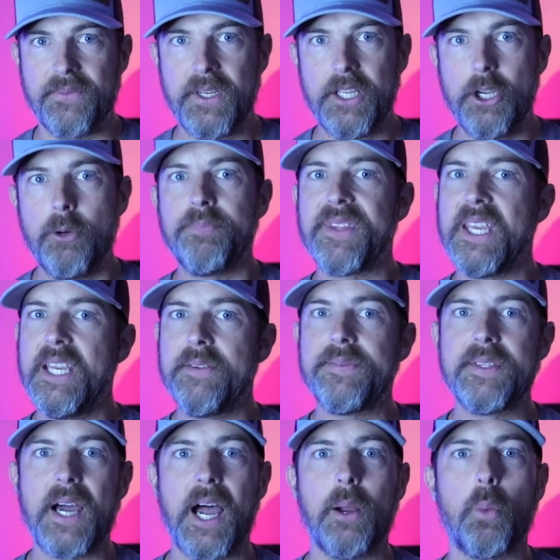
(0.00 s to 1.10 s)
video. If
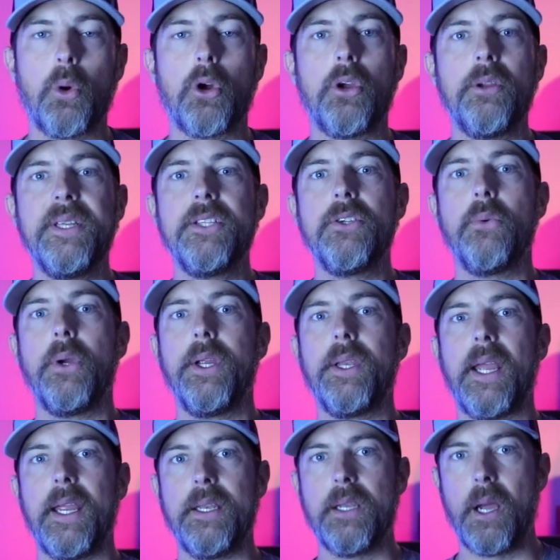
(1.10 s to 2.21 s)
not, we're going to be doing
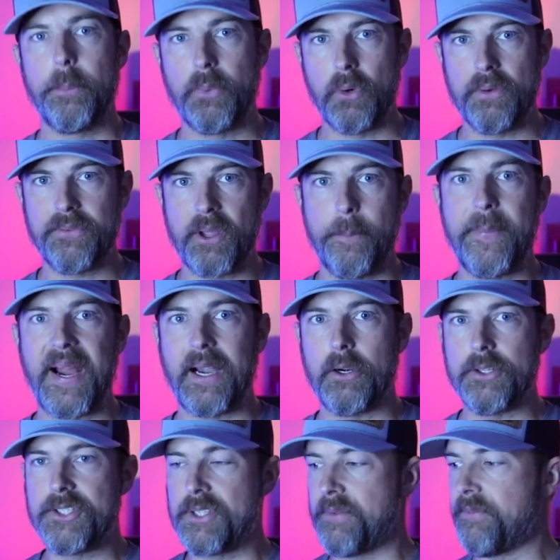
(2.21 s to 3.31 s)
a number of
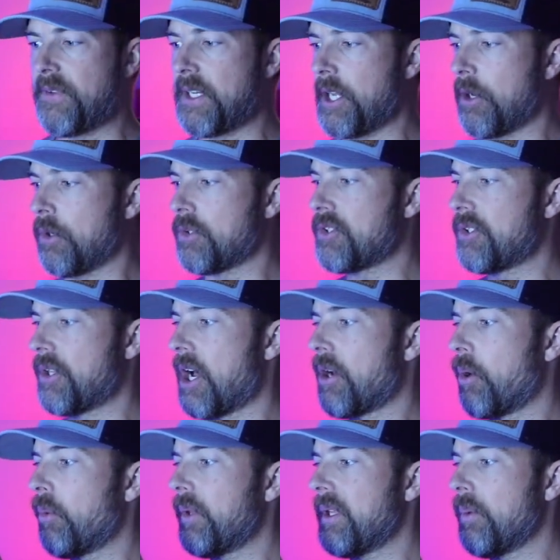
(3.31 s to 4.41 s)
comparison videos, not
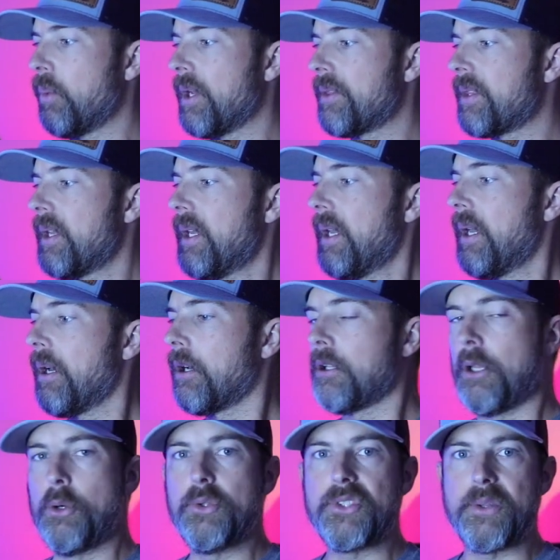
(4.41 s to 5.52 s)
only with
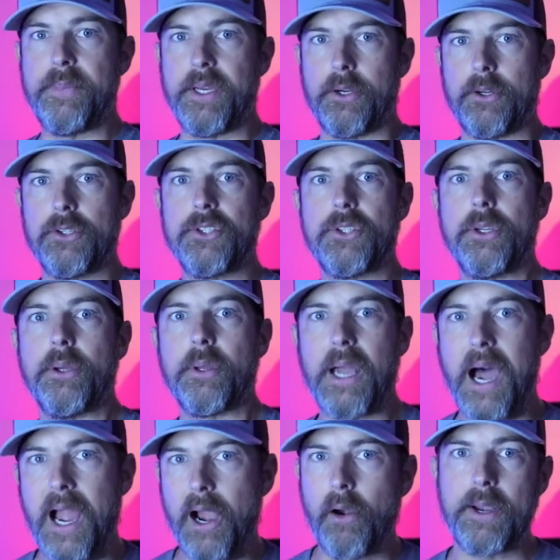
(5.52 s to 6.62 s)
closed emitters.
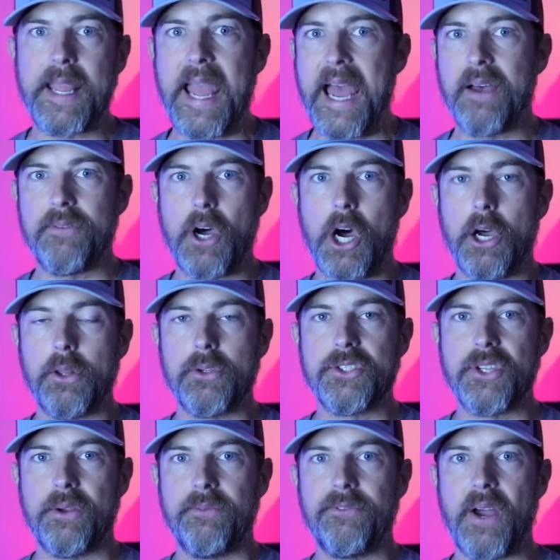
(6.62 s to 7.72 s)
I already have a
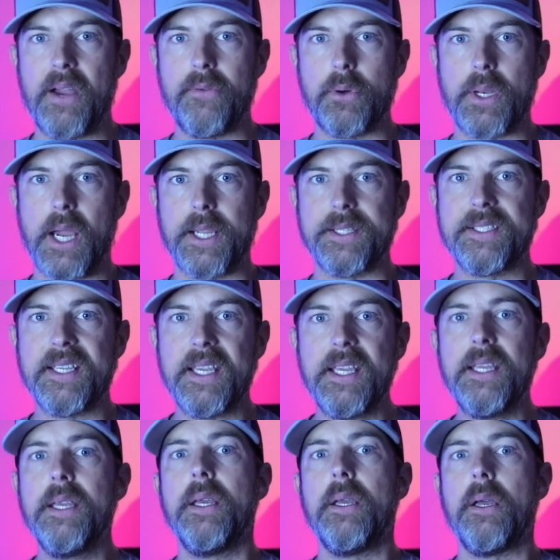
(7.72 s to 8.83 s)
Holosun
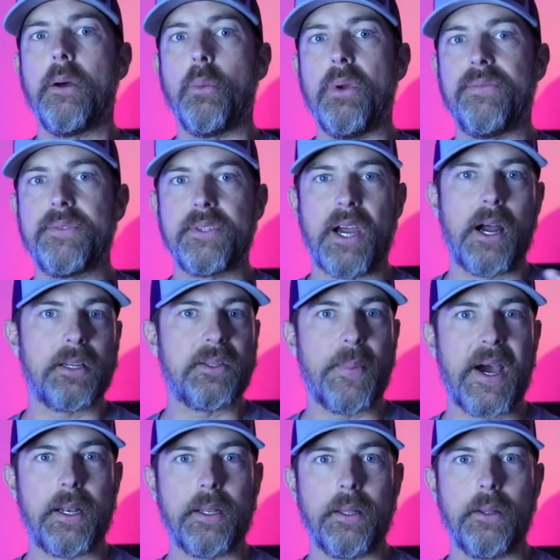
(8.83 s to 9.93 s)
509T. We've talked
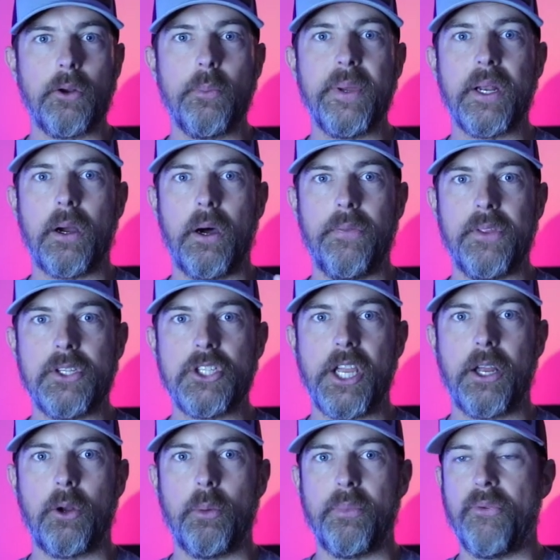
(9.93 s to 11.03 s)
about it a little bit on the
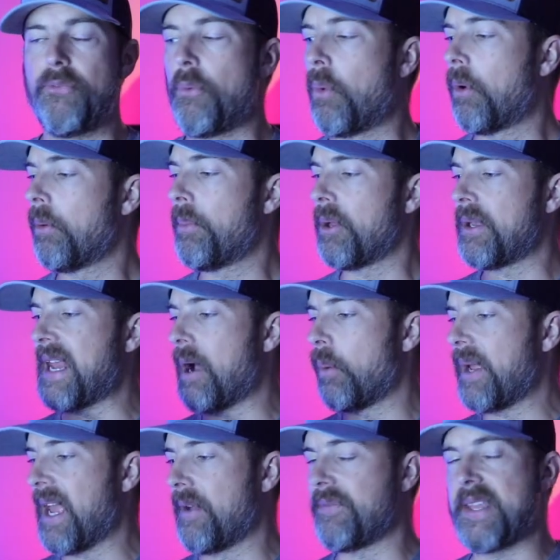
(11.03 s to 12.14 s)
channel before, but now
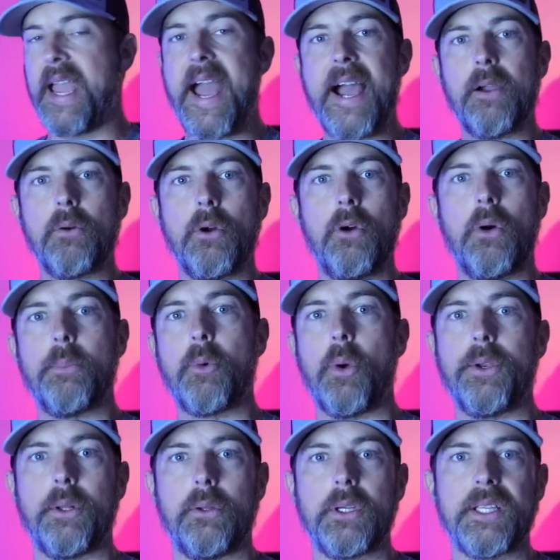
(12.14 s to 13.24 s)
we have the Acro. I'm
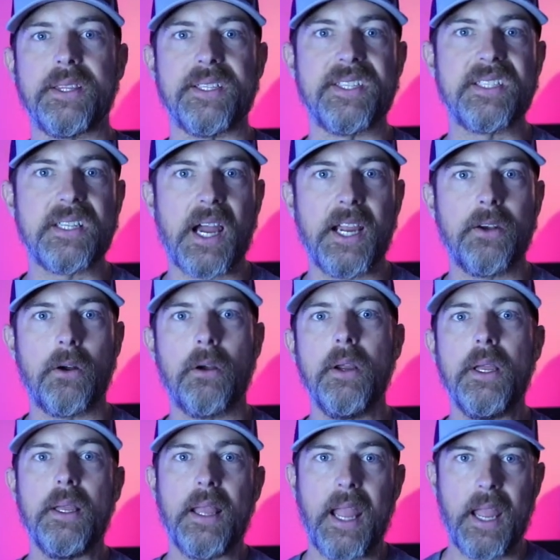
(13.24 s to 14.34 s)
going to look at the Steiner
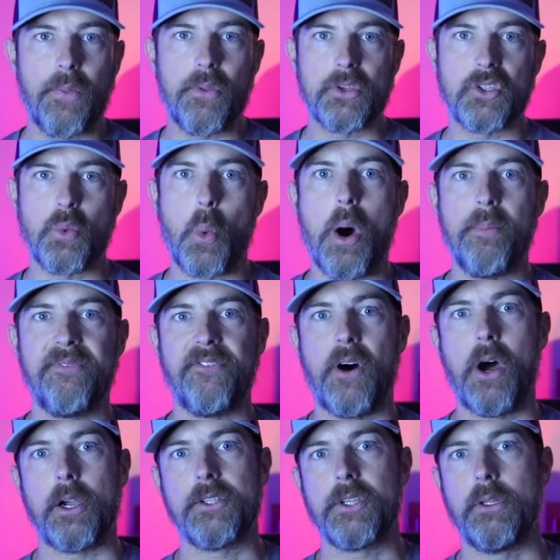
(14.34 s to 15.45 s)
and the Swamp
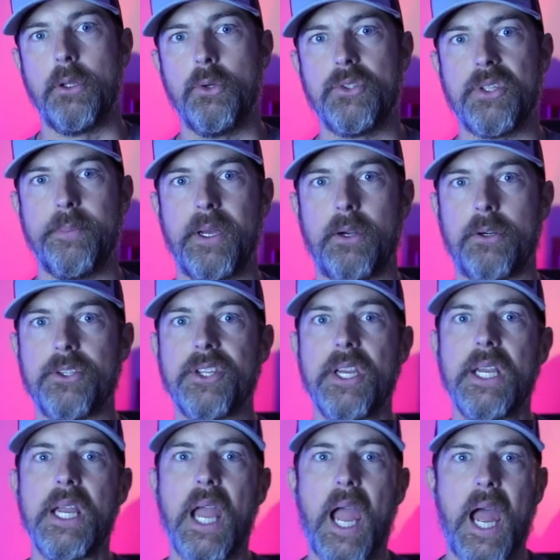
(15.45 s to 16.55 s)
Fox closed emitters
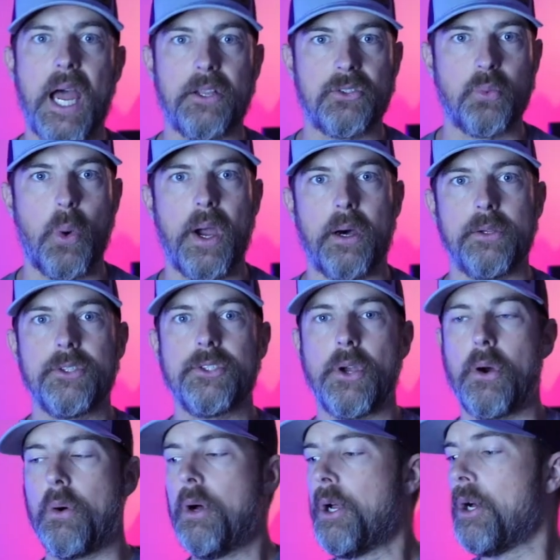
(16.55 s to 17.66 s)
as well.
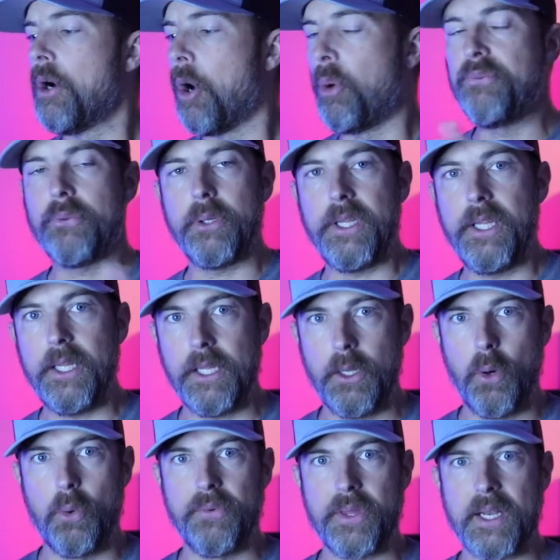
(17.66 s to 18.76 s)
So hopefully
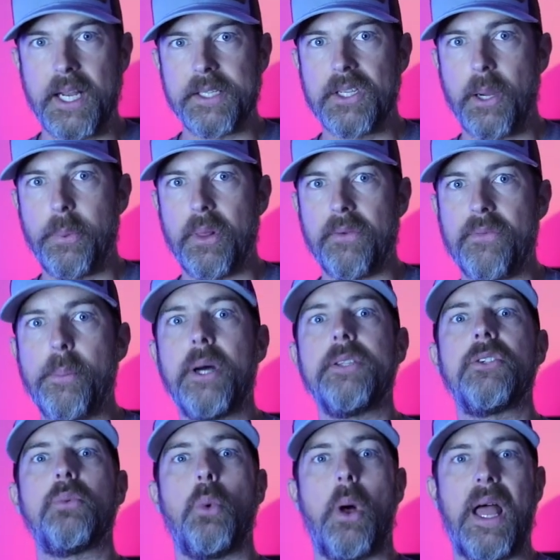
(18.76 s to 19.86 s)
over the next couple of
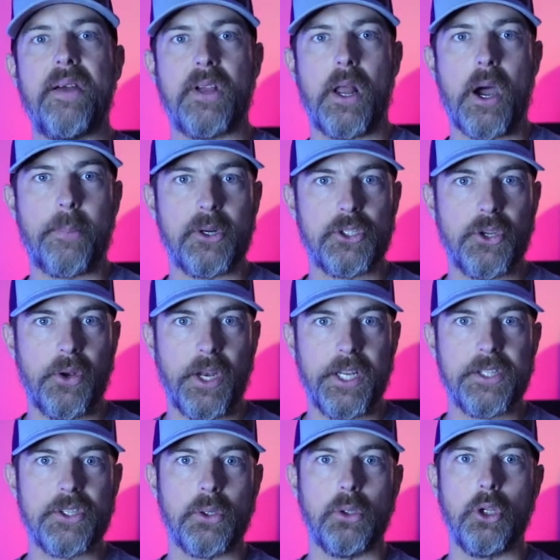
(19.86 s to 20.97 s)
months, we'll have an
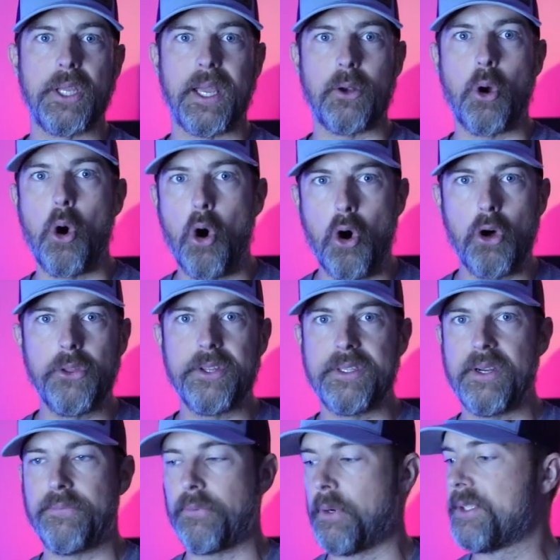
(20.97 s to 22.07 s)
opportunity to look at all the
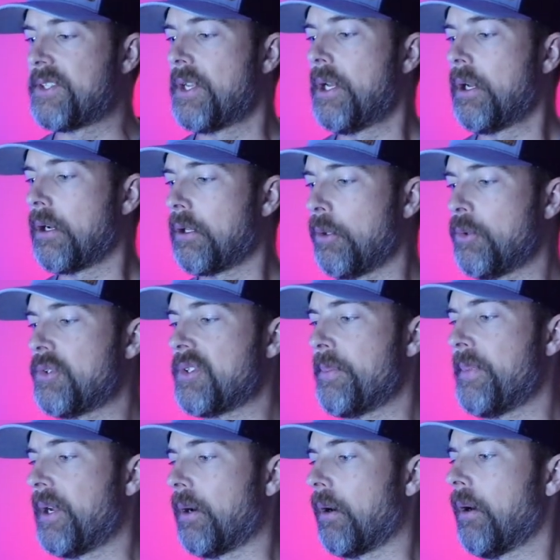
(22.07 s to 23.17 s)
different closed
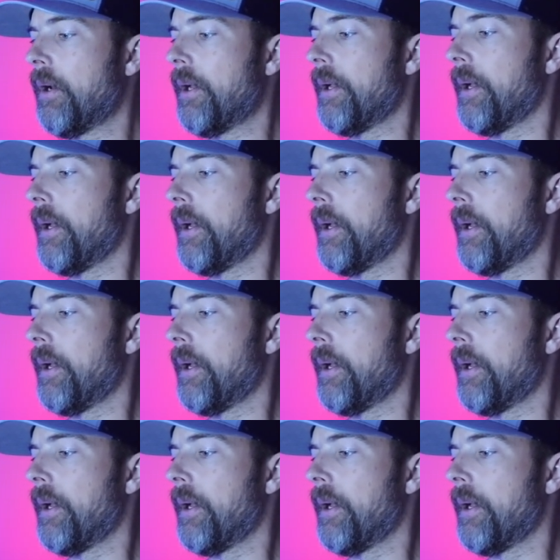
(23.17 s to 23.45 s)
emitter